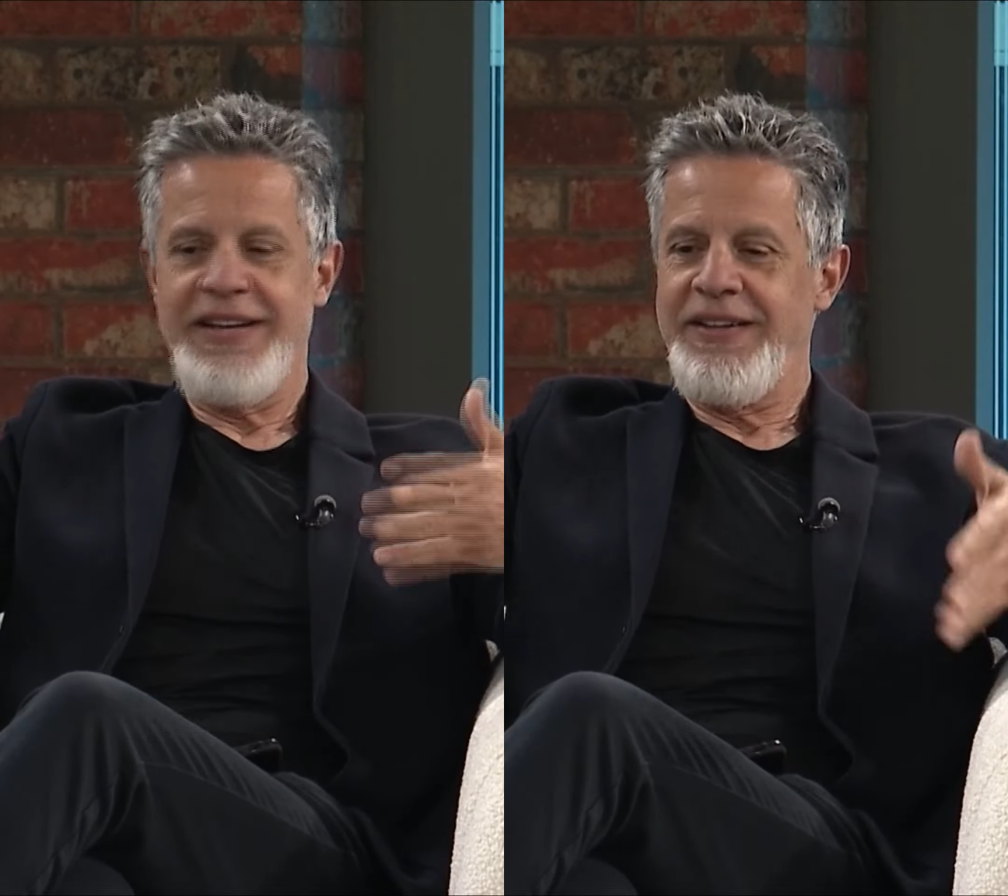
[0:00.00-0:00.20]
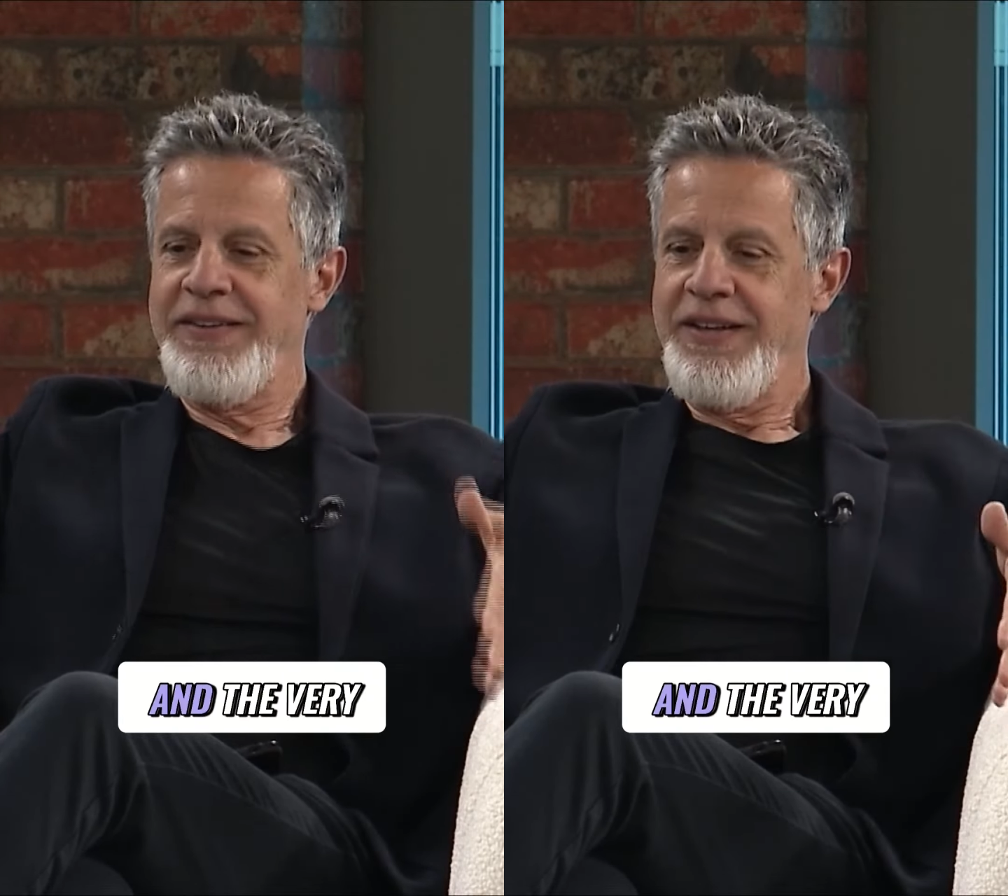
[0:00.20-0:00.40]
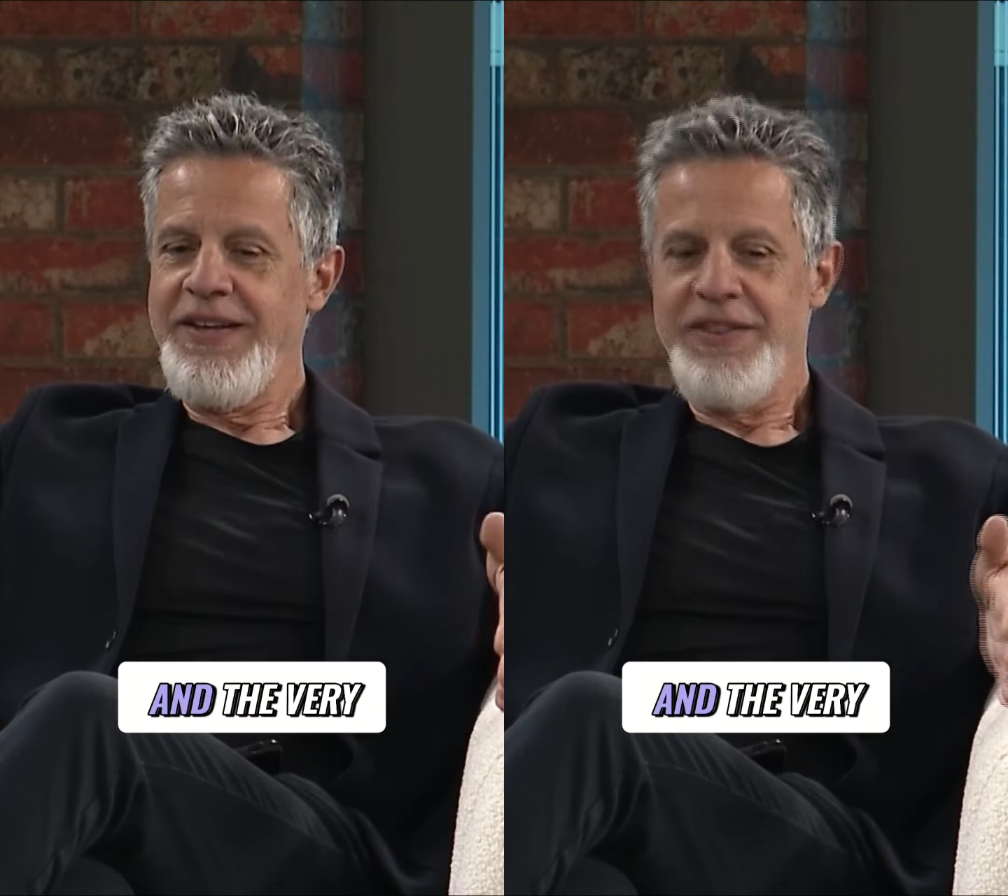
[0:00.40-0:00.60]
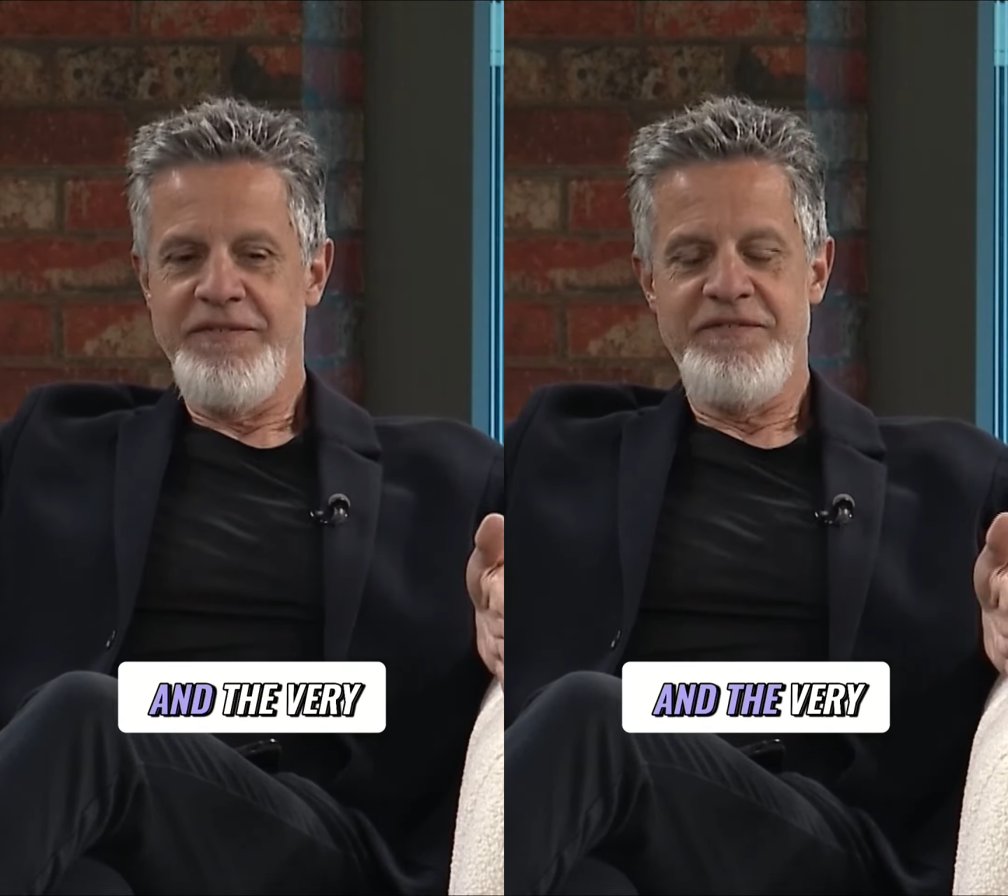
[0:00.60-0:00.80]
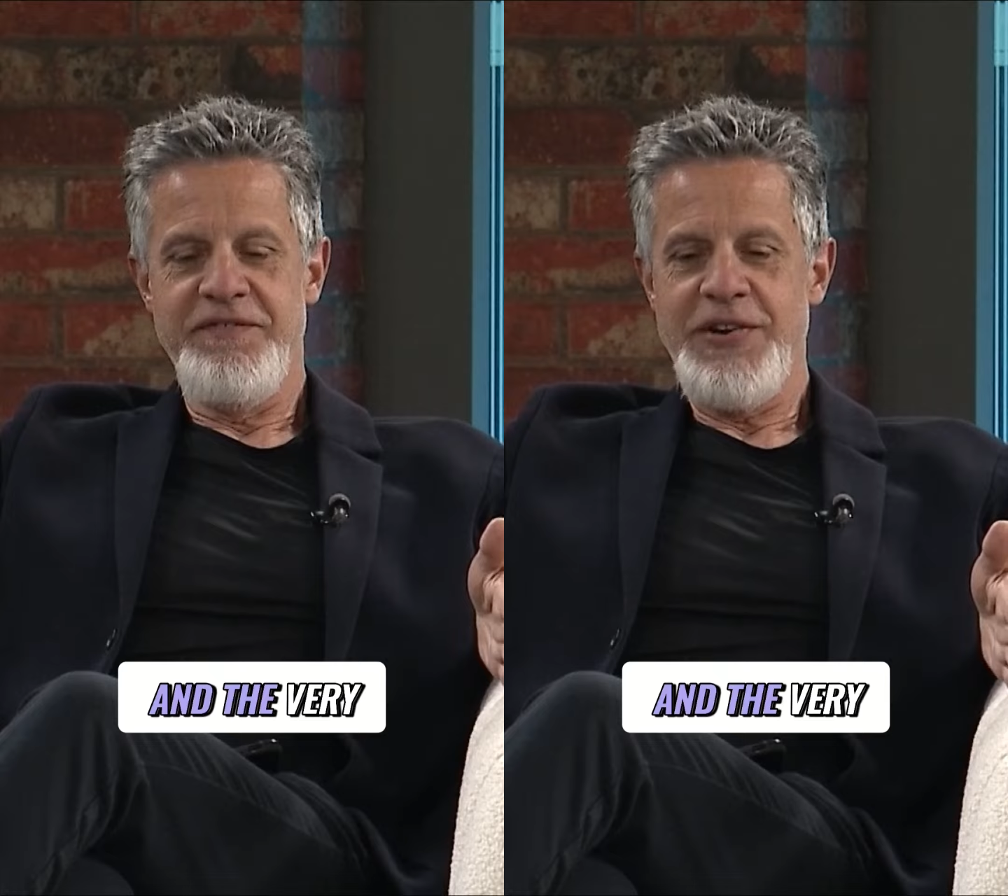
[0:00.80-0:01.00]
and the
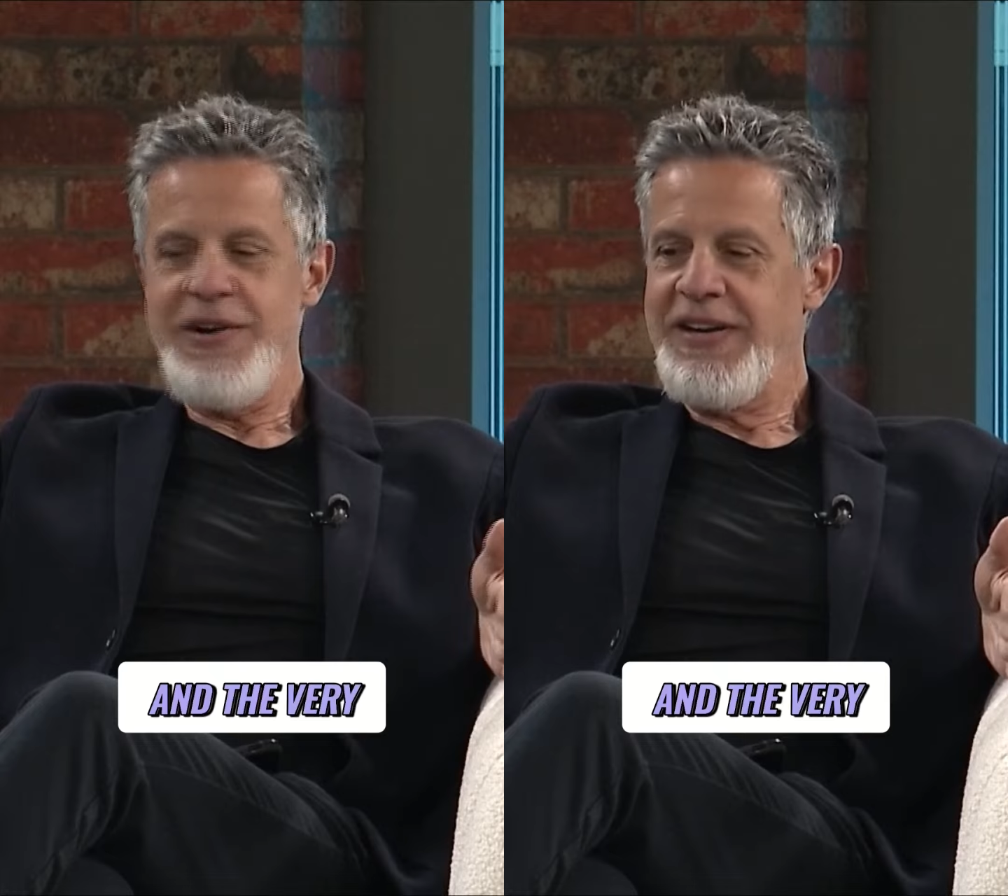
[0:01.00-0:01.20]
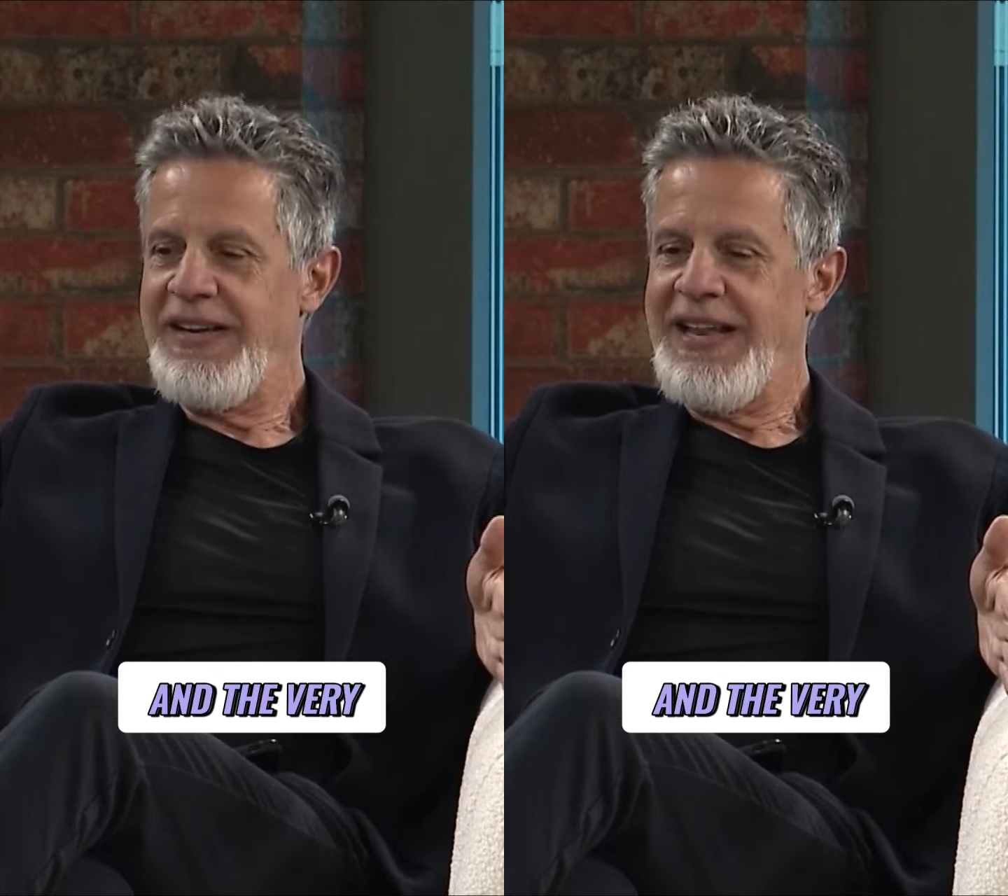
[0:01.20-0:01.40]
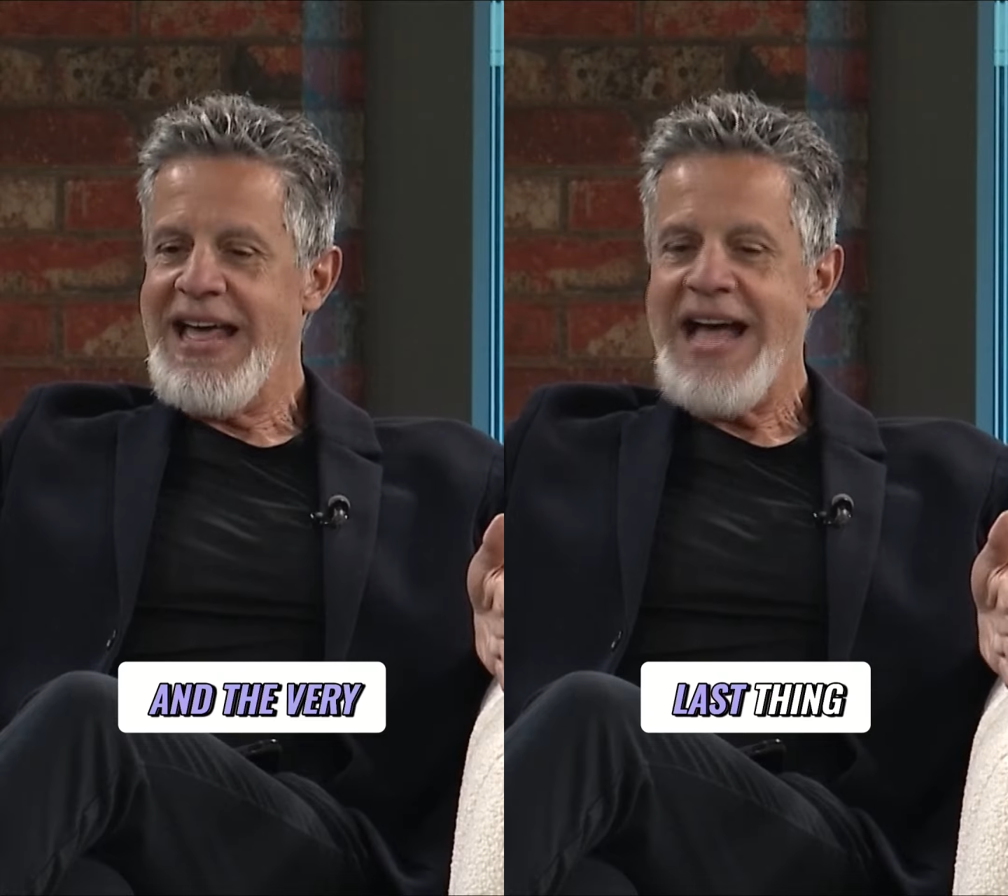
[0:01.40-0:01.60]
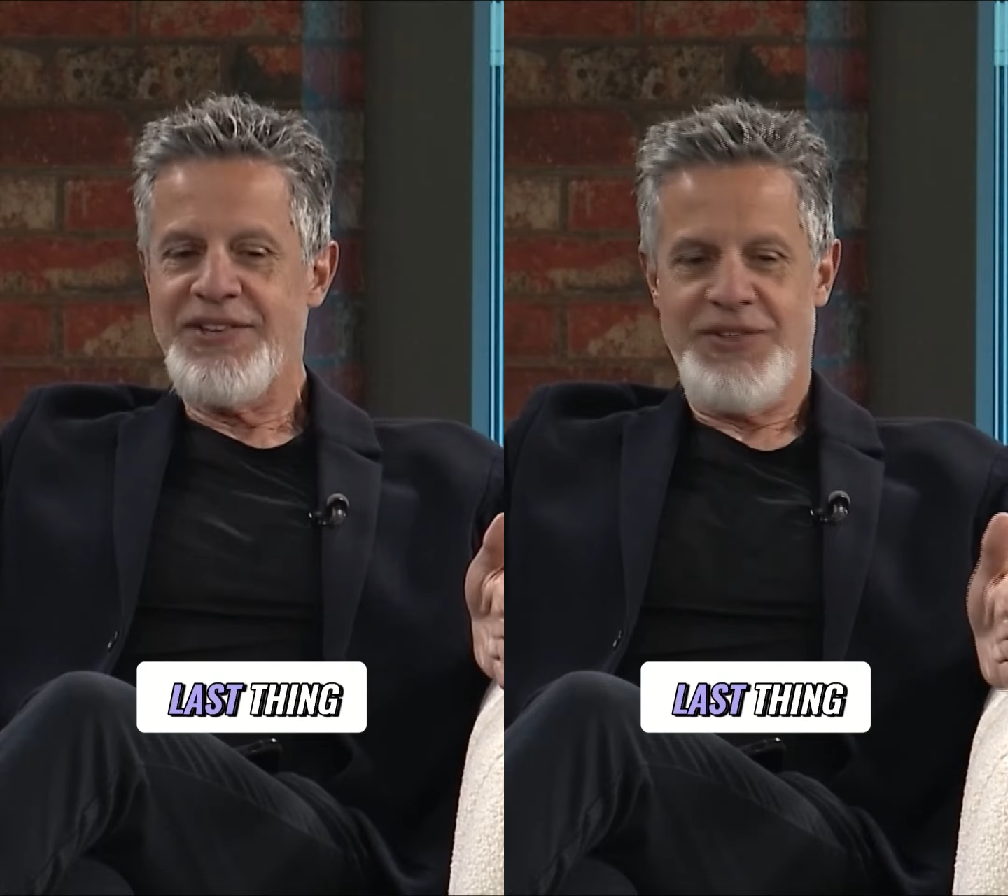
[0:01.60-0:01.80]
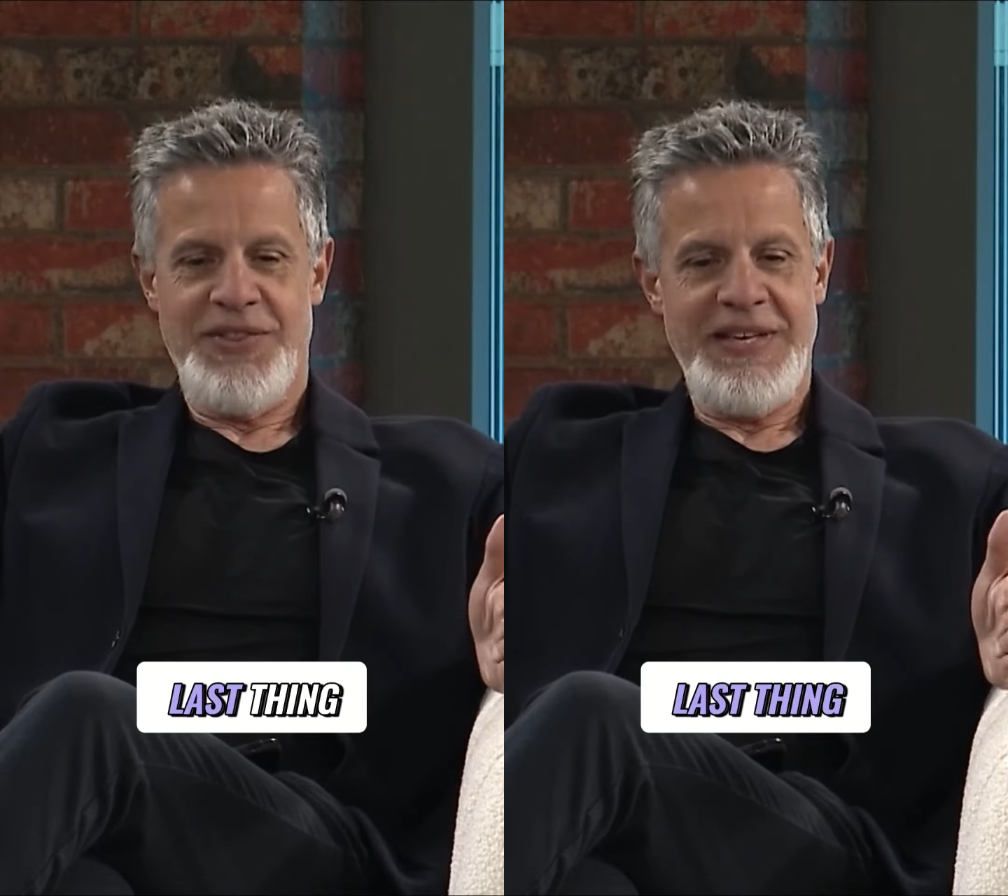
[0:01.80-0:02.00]
very last